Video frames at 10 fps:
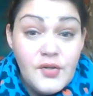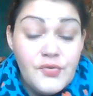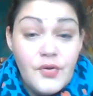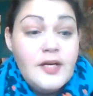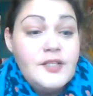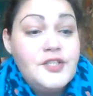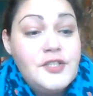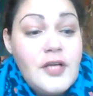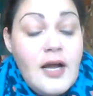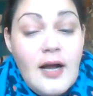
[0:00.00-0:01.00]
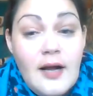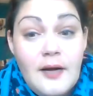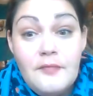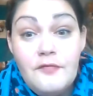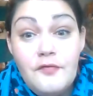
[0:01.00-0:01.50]
you so much
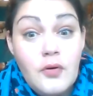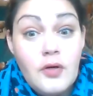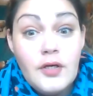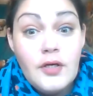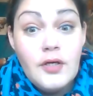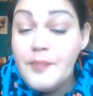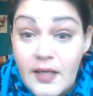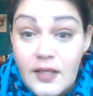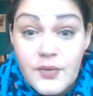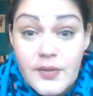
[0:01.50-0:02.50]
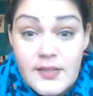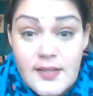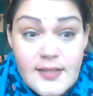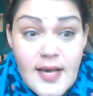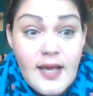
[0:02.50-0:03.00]
for speaking to us
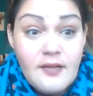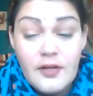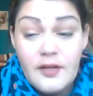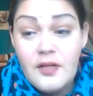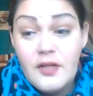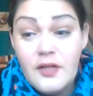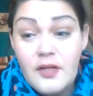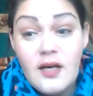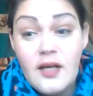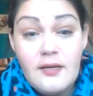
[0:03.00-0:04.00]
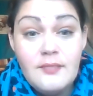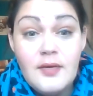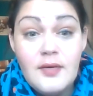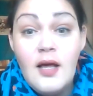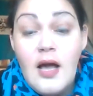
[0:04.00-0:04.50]
today, for giving your
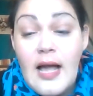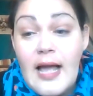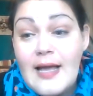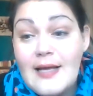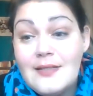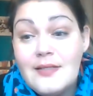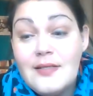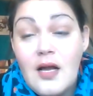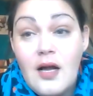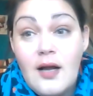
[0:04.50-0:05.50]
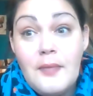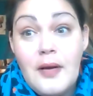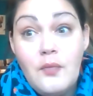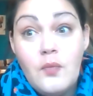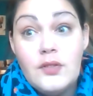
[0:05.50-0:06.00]
time. And
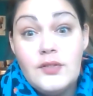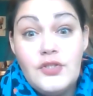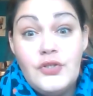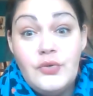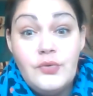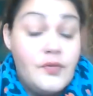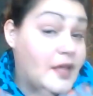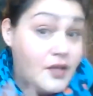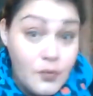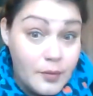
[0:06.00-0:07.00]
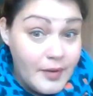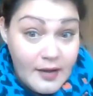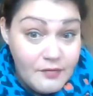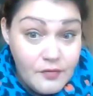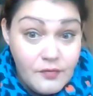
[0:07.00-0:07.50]
I want to thank you on
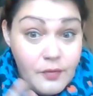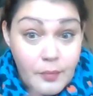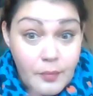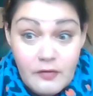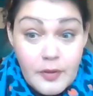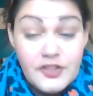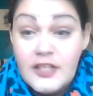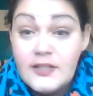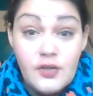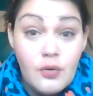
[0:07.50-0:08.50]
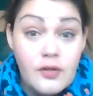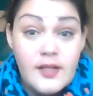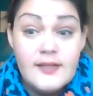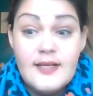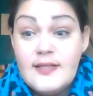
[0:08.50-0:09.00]
behalf of the Balfour Project and all
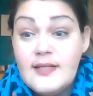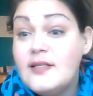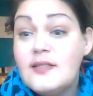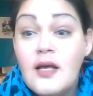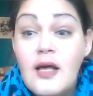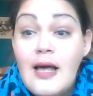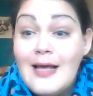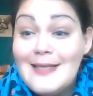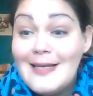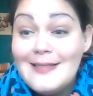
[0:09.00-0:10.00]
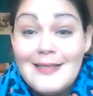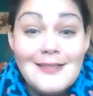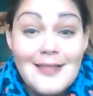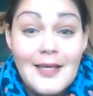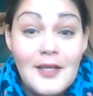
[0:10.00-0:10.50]
the attendees. Attendees,
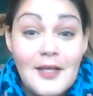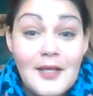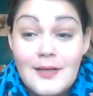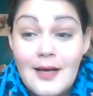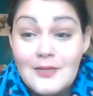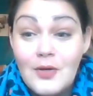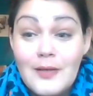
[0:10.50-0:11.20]
thank you as